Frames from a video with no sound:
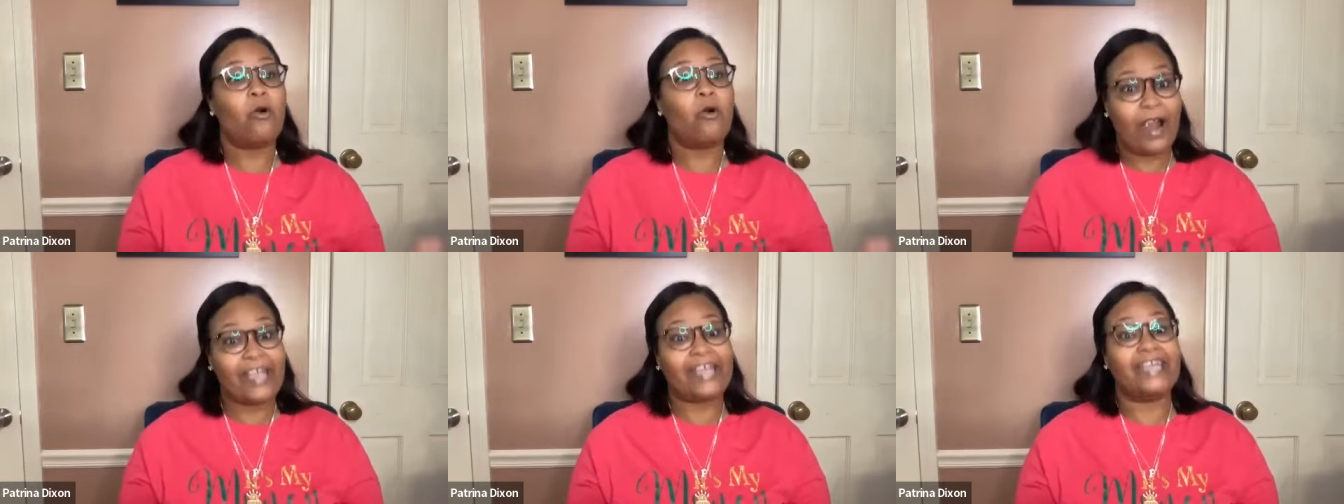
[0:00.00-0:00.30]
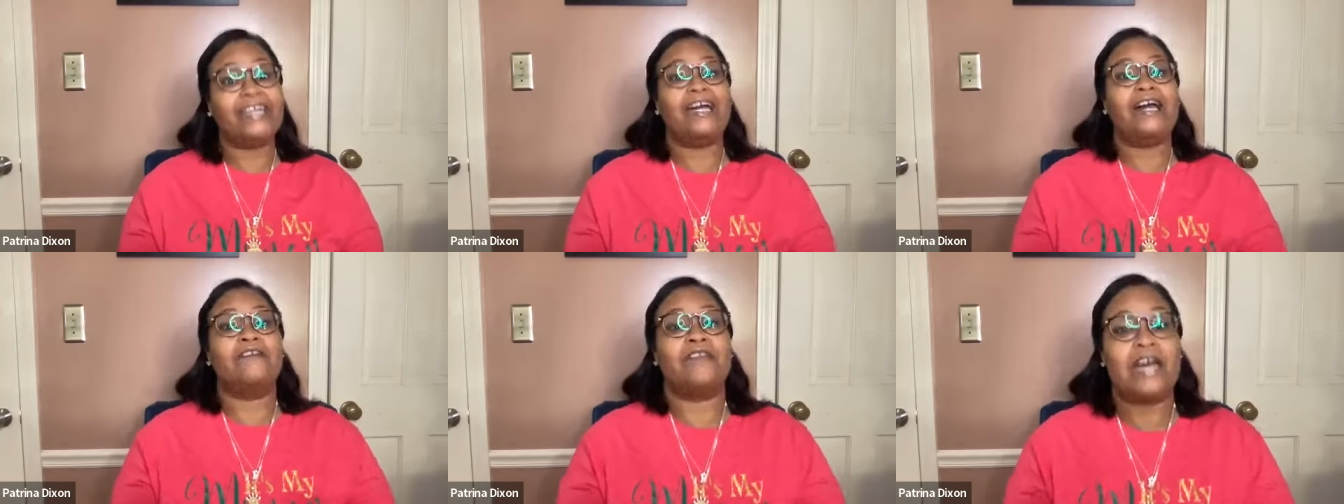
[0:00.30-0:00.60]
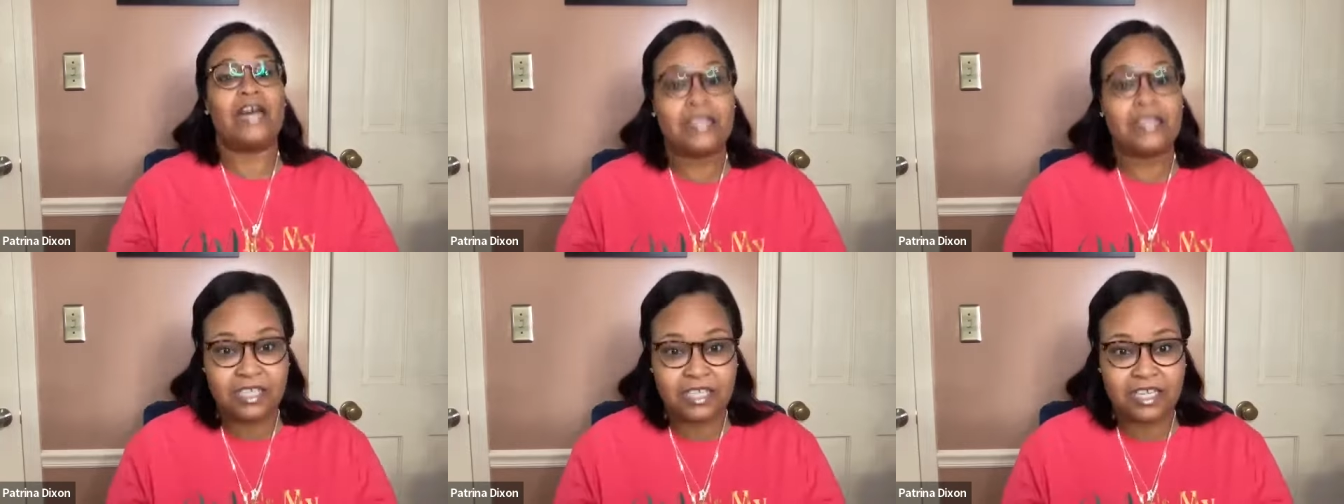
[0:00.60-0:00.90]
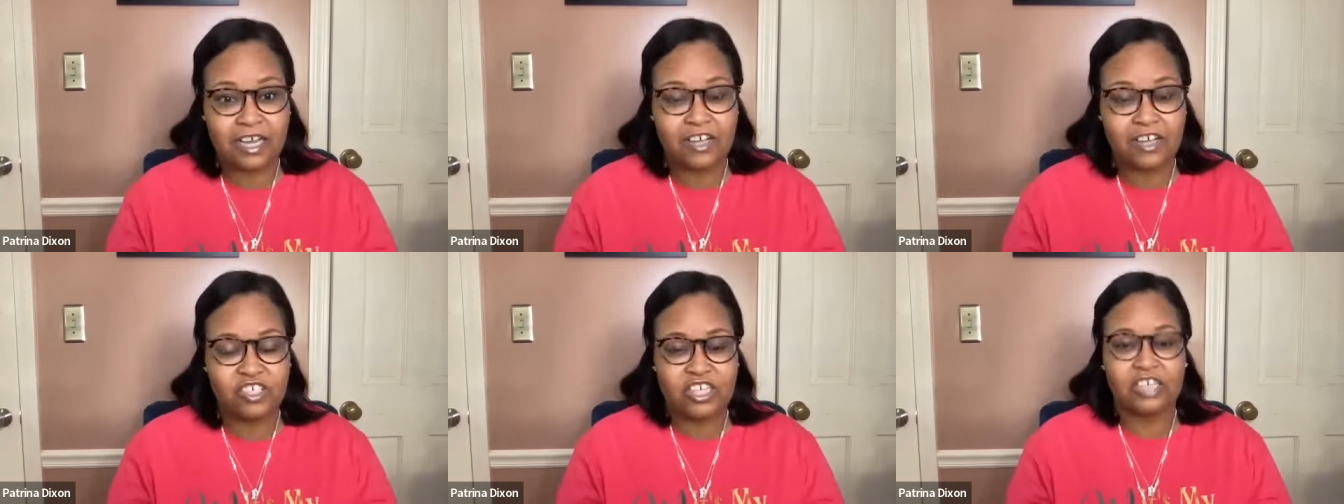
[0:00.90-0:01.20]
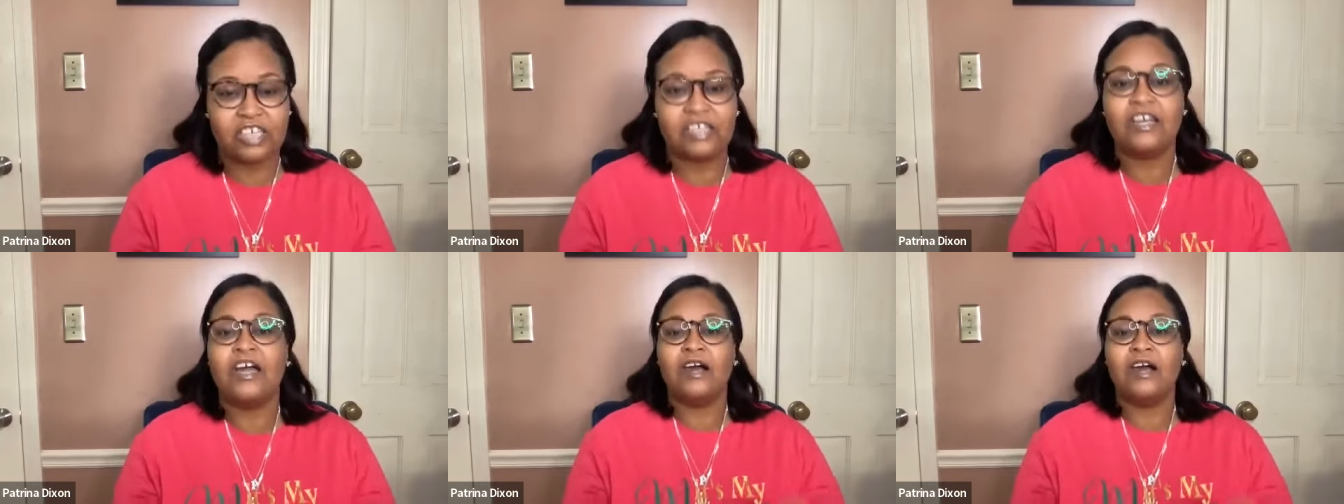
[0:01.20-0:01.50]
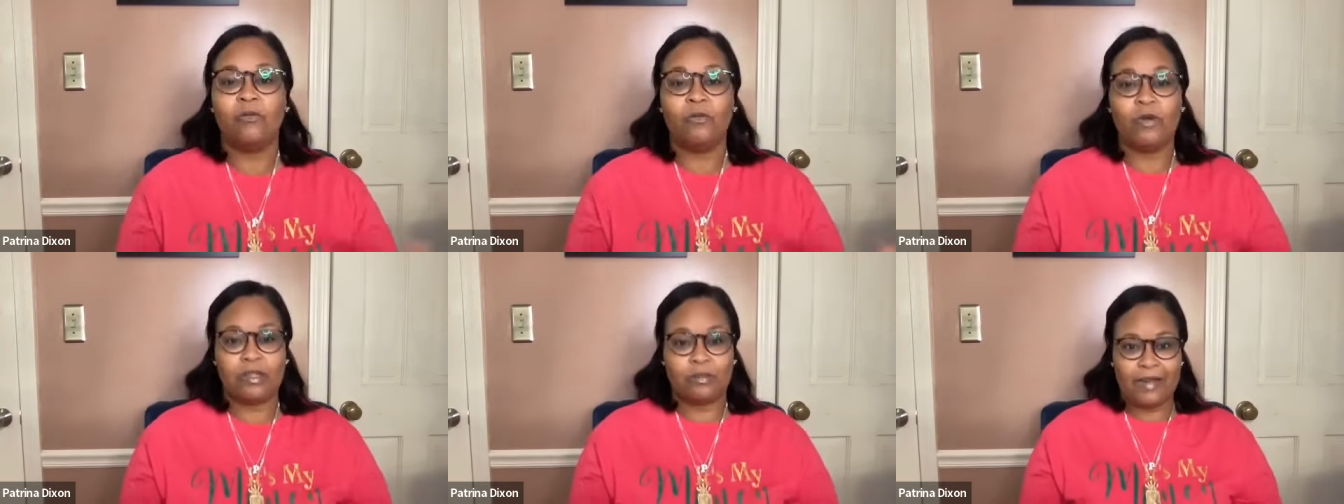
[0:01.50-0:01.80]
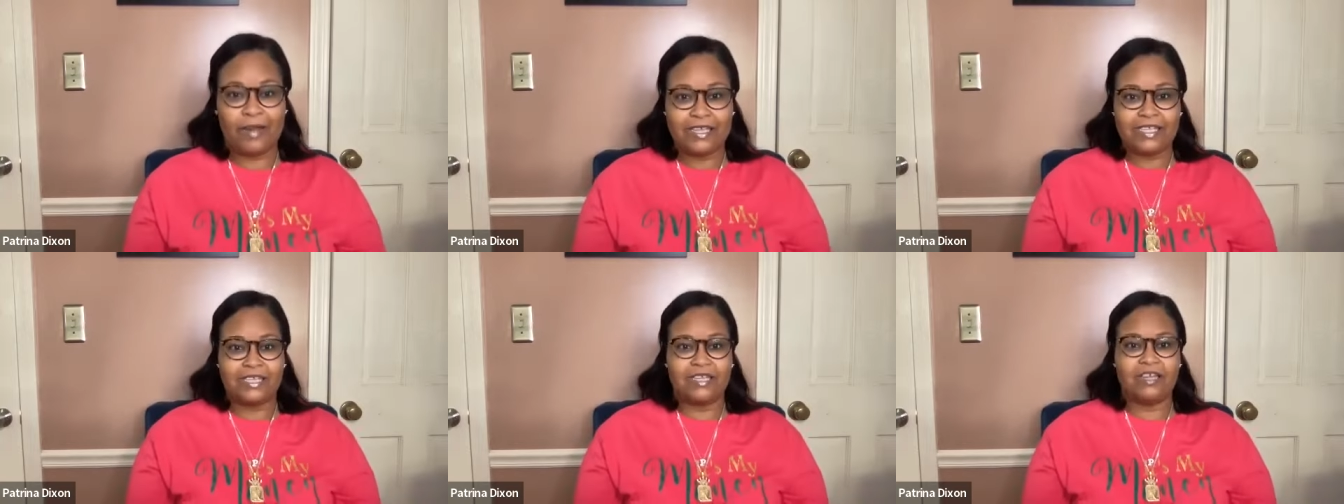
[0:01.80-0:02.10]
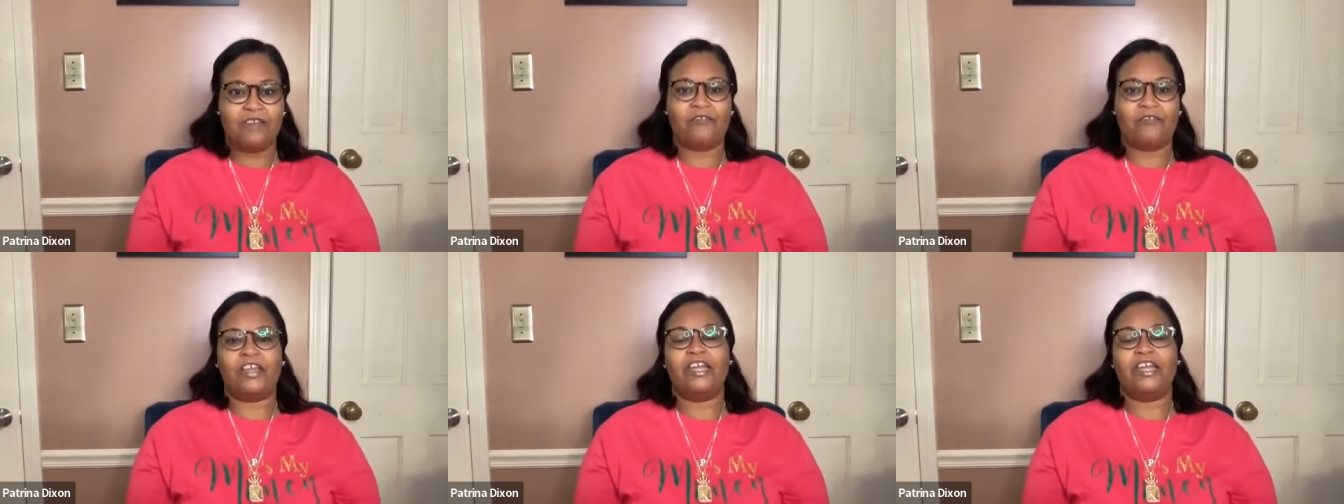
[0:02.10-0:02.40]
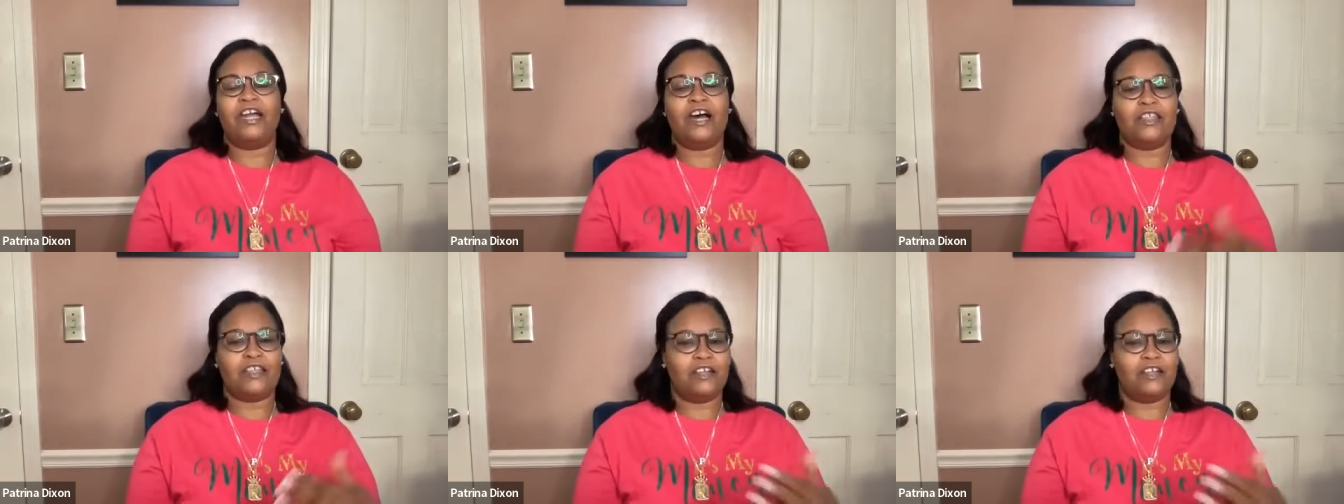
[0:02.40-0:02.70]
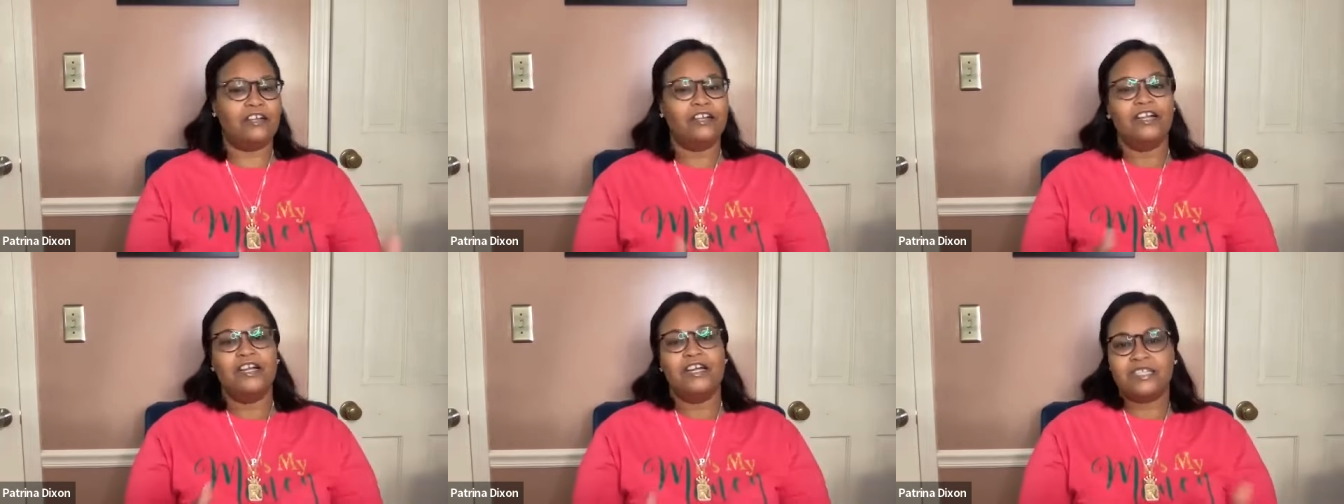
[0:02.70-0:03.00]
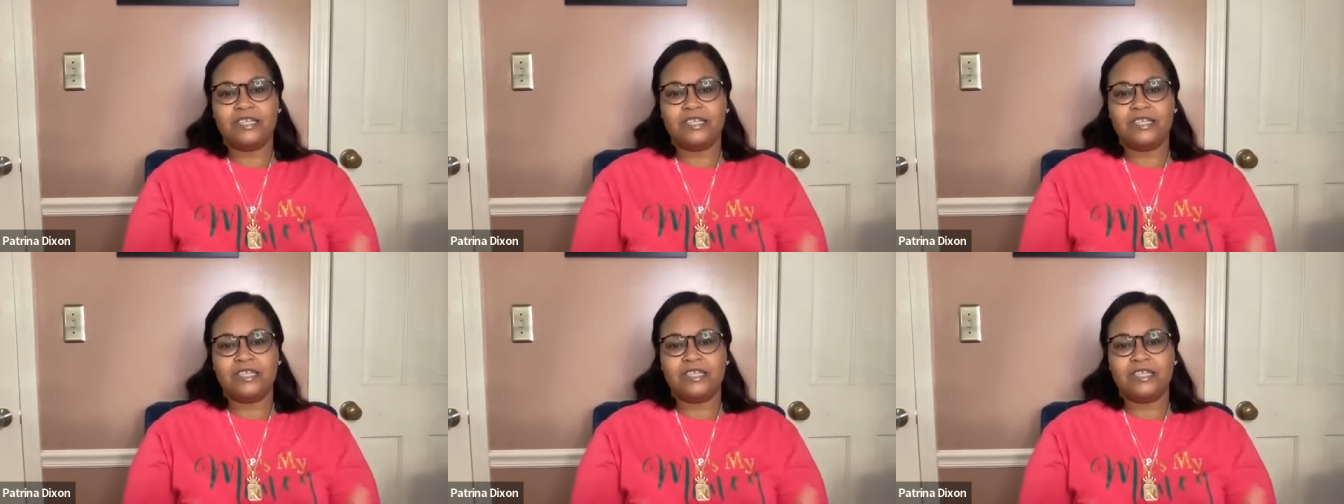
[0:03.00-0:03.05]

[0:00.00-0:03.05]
Or I can have that discussion with my significant other